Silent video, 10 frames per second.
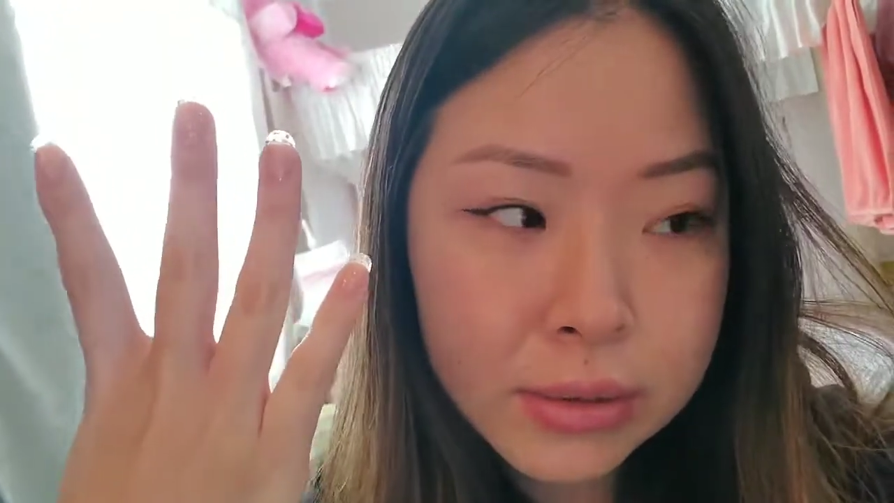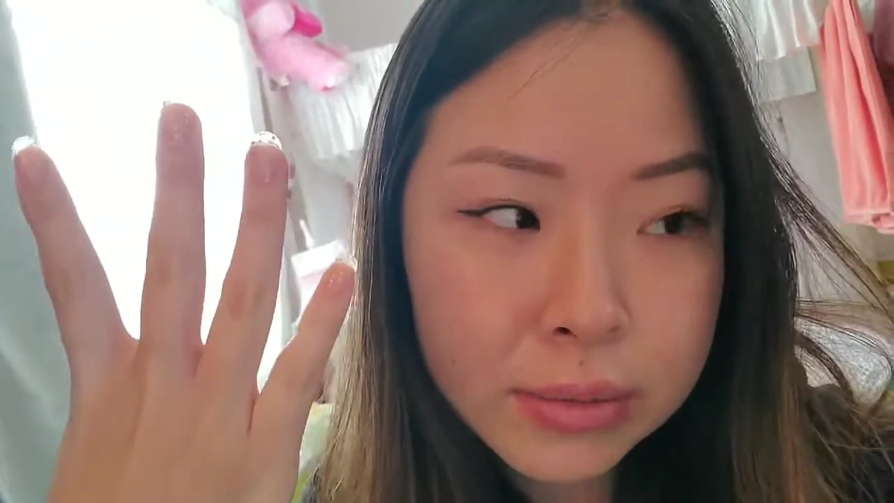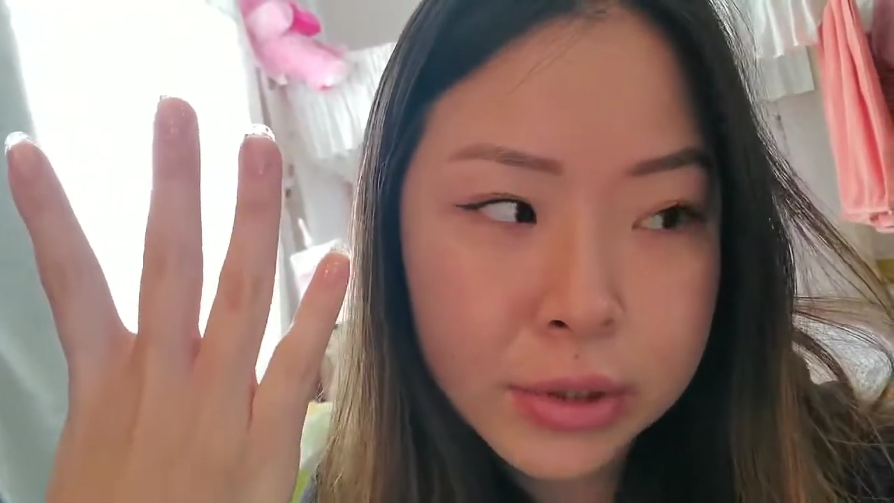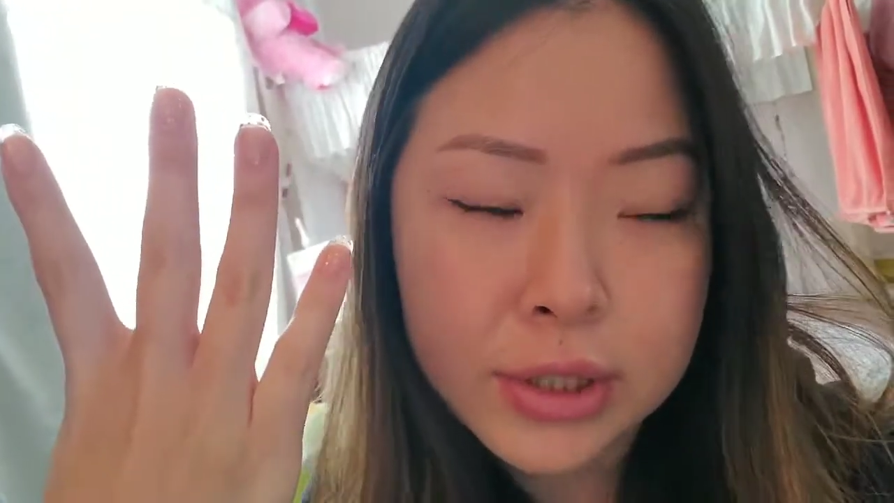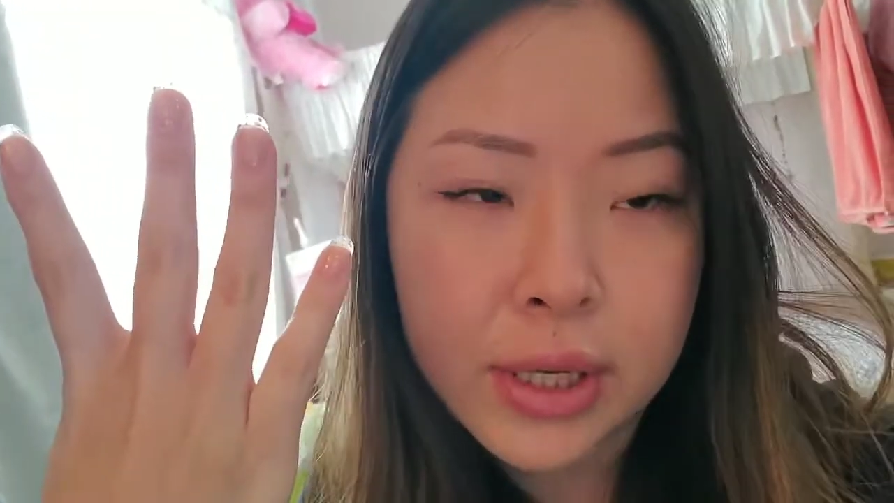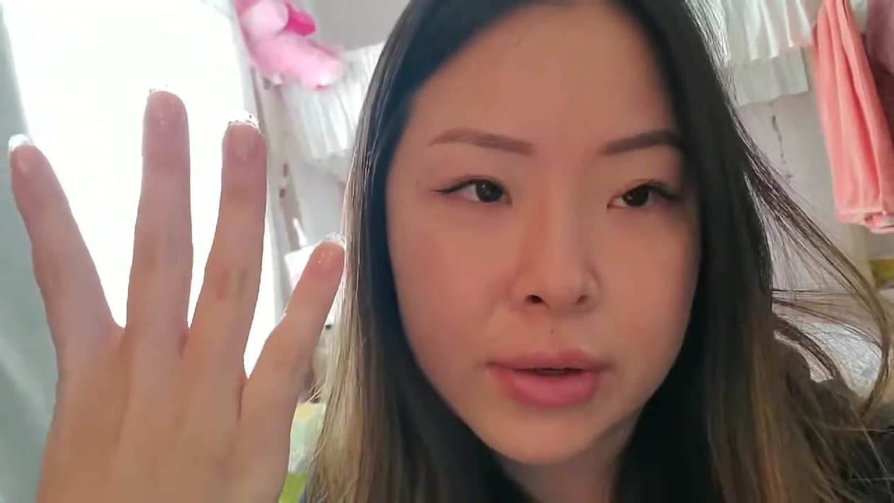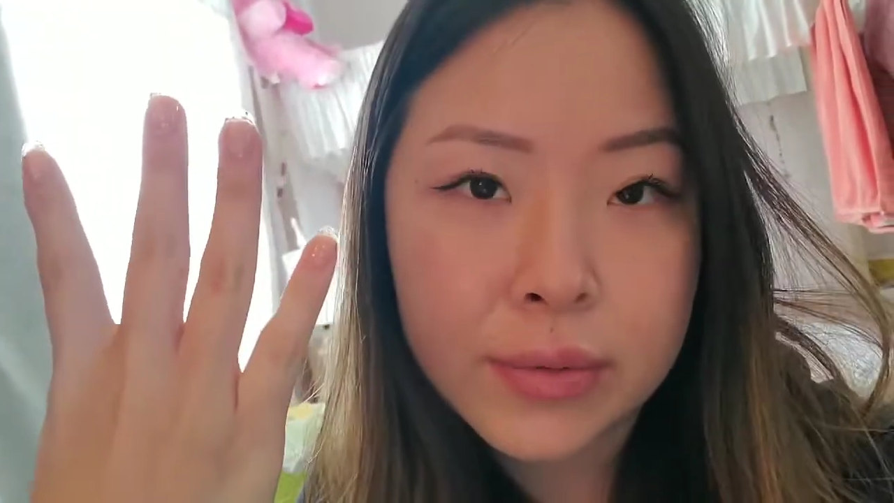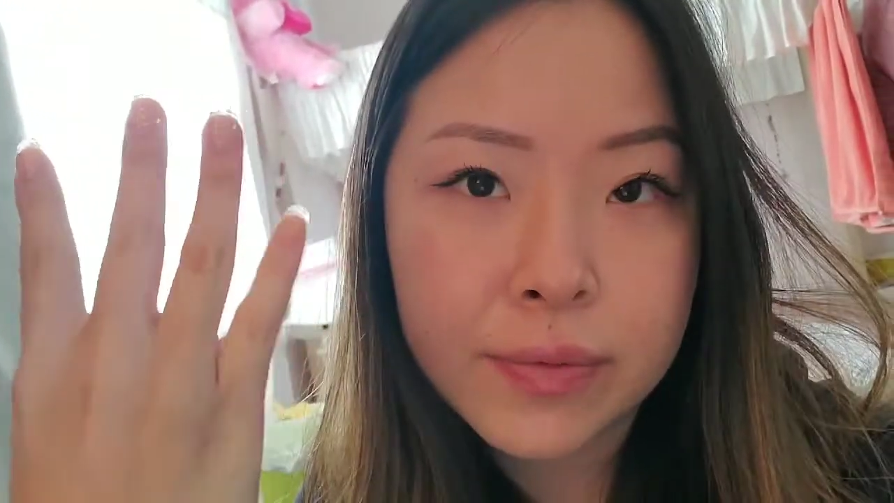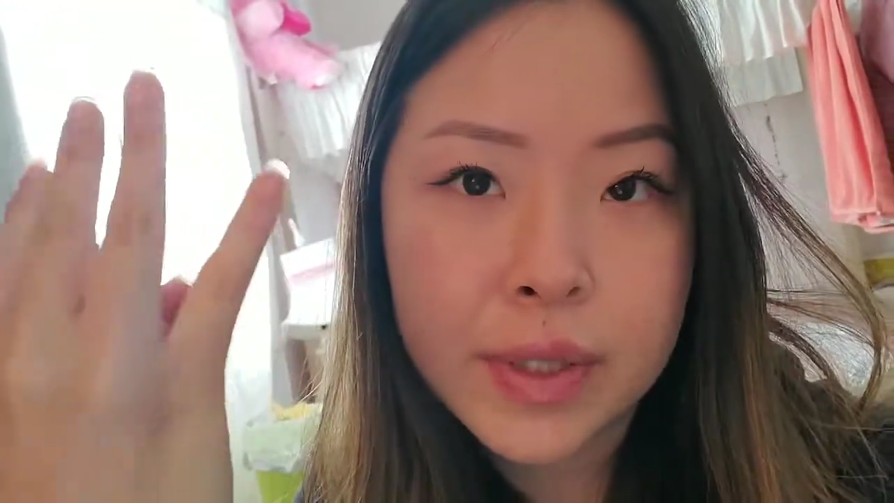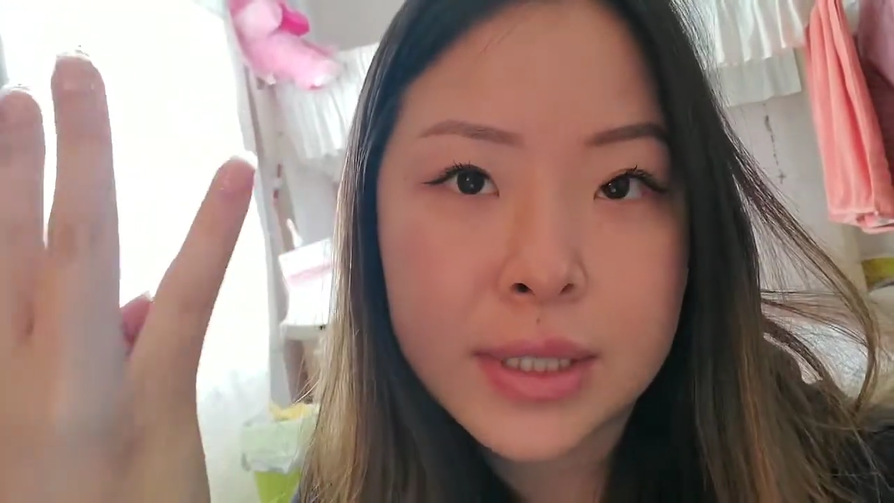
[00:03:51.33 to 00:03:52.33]
which is like
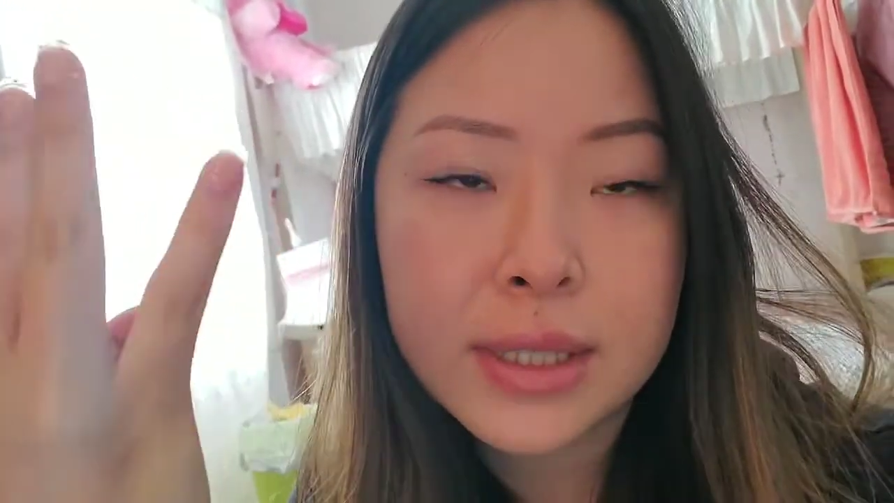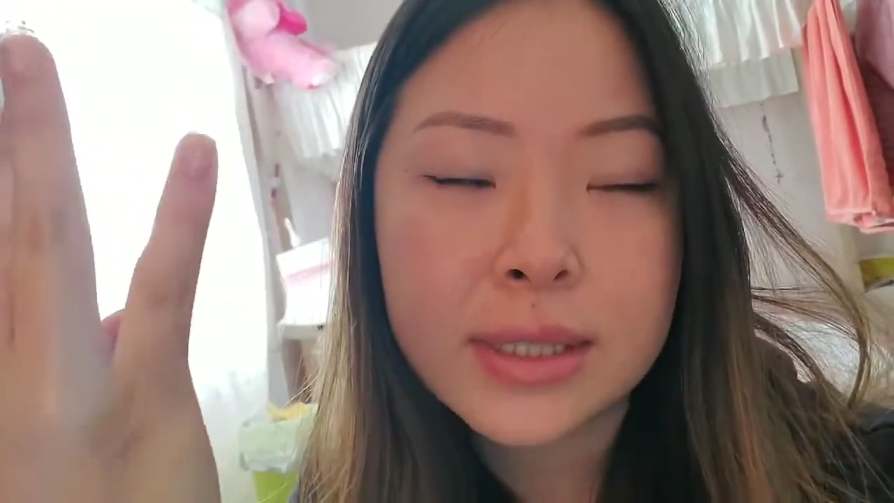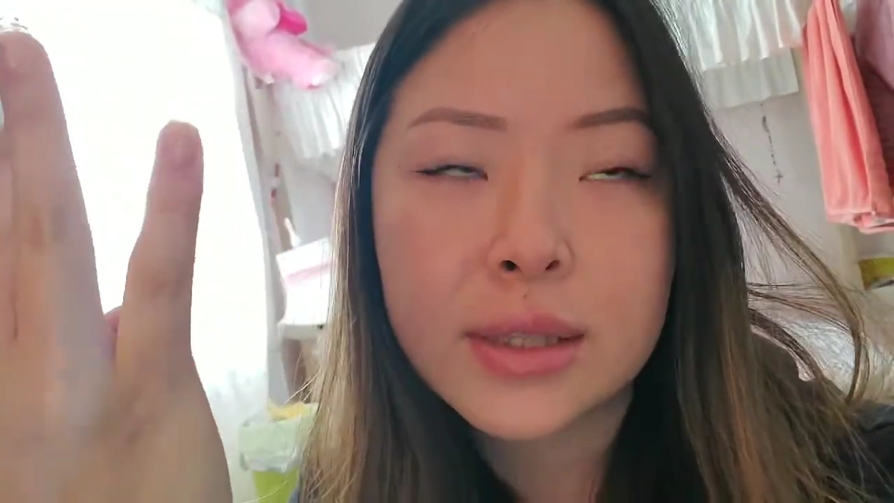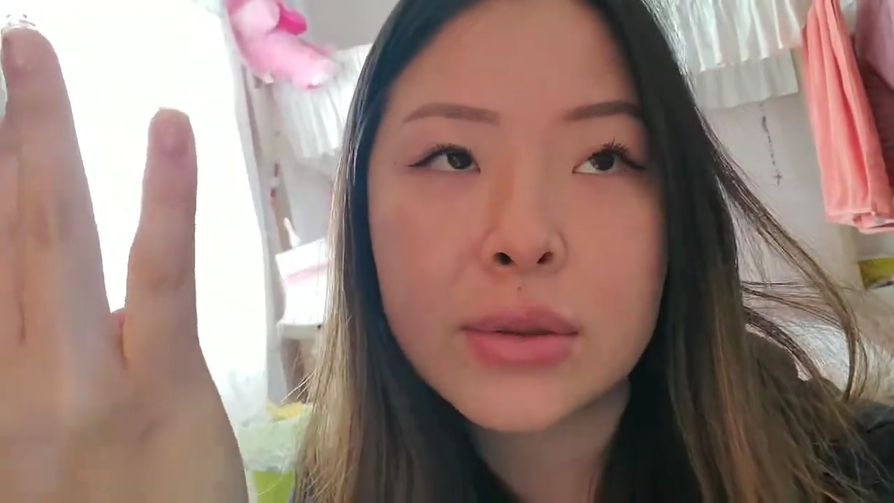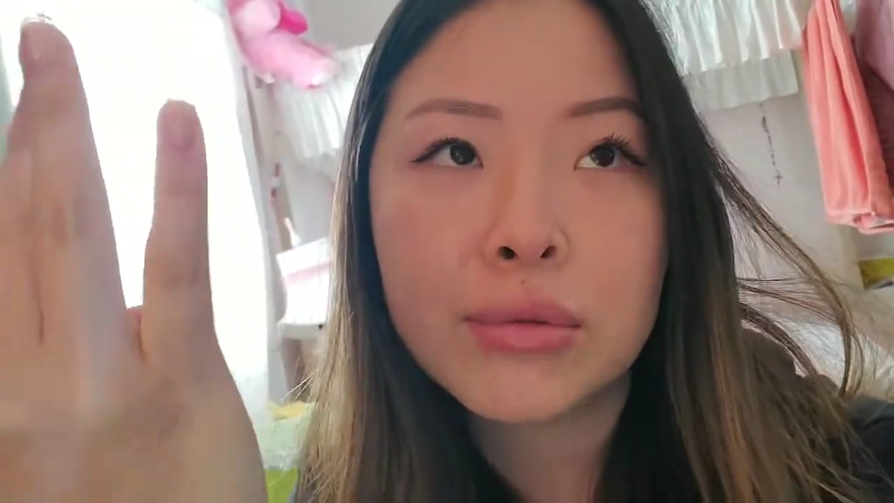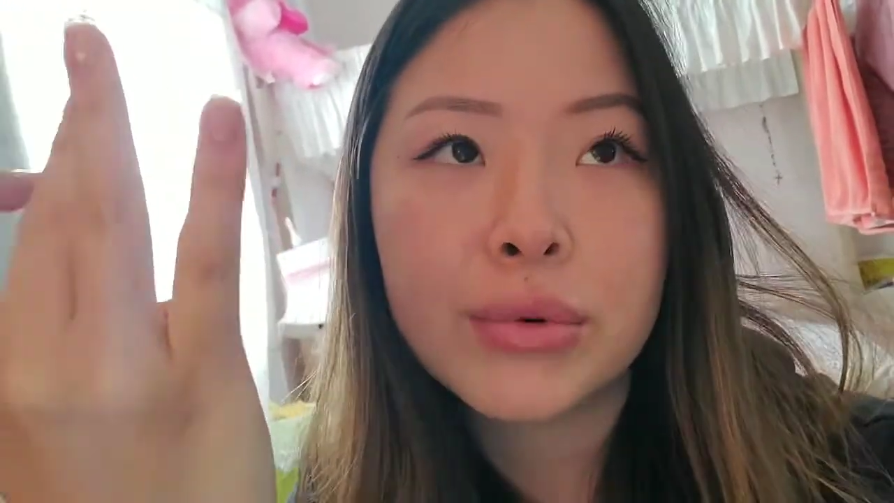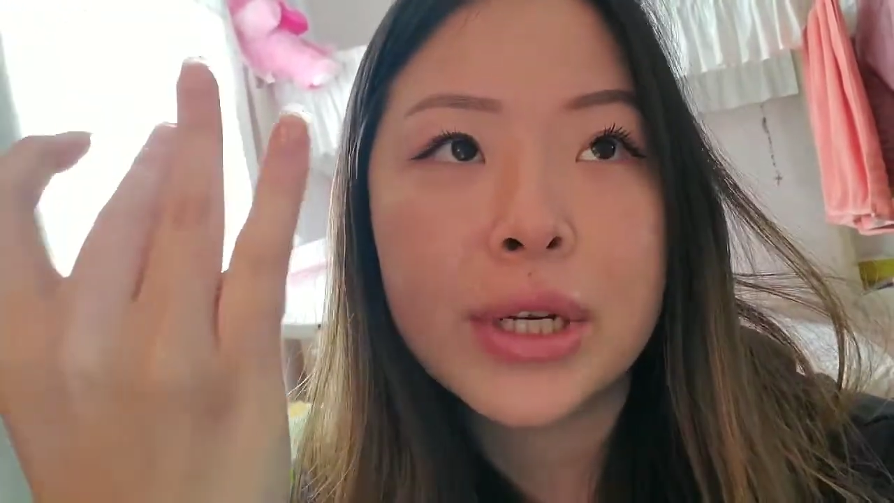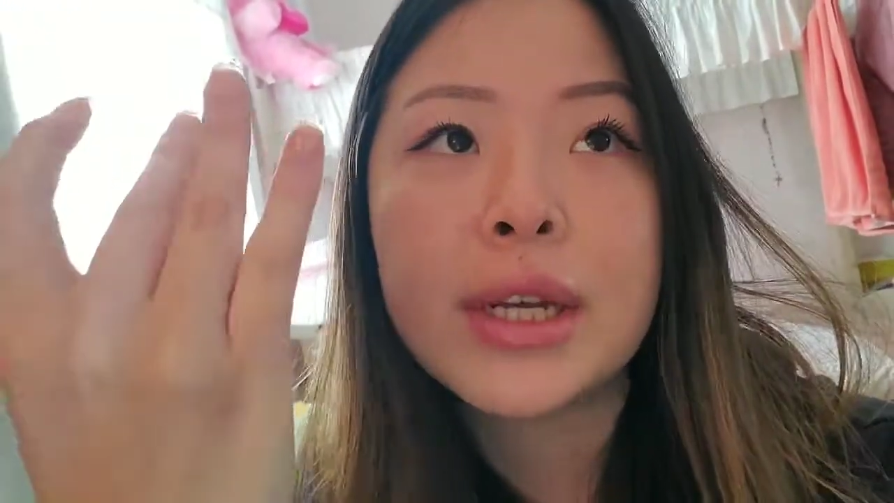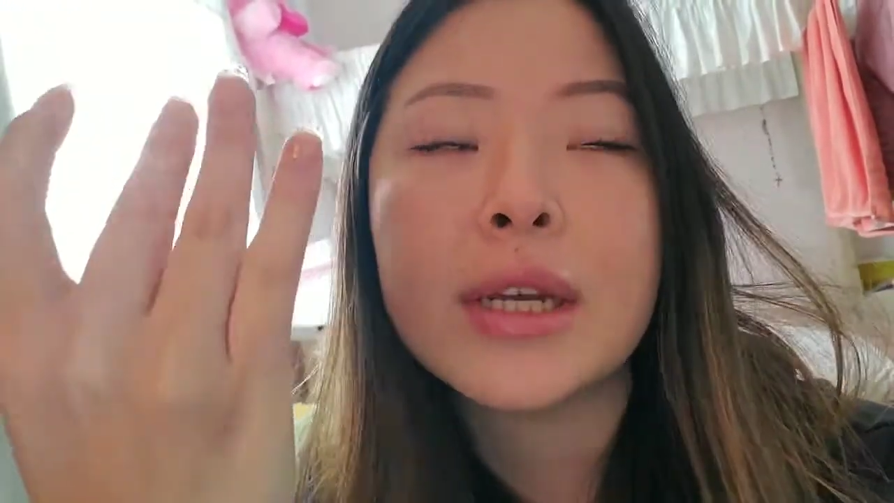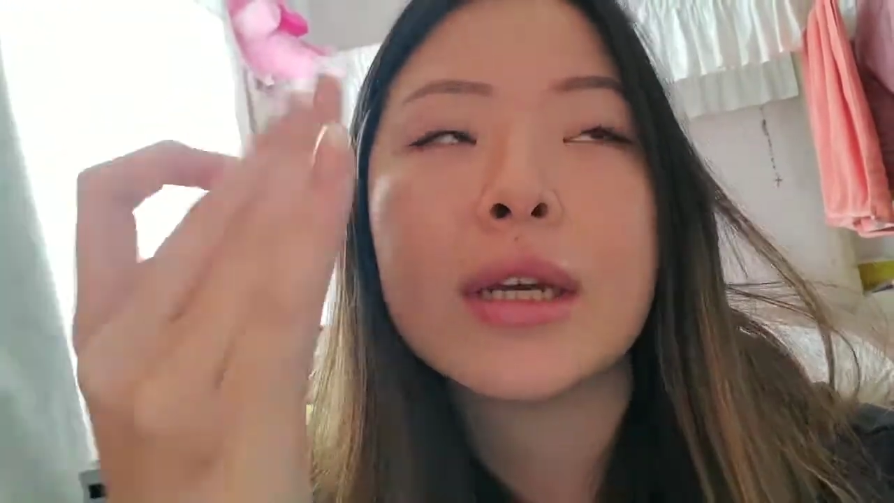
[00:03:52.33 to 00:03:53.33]
physics and
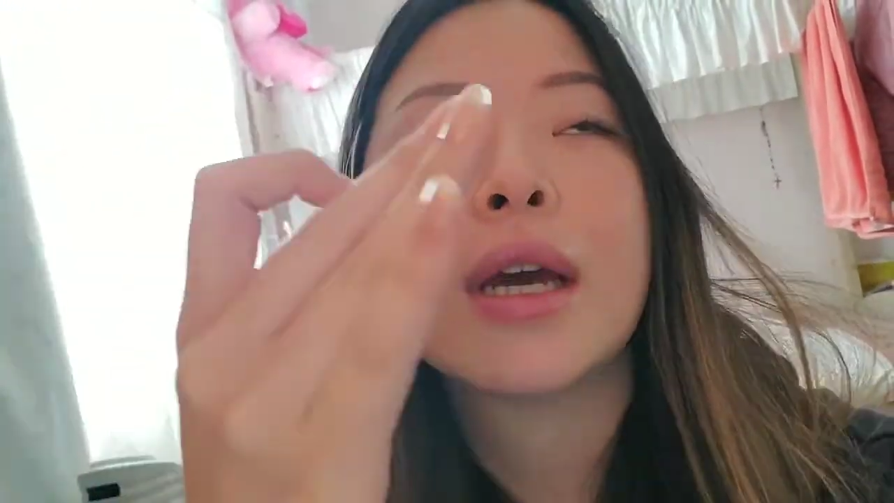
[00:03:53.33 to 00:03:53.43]
3D,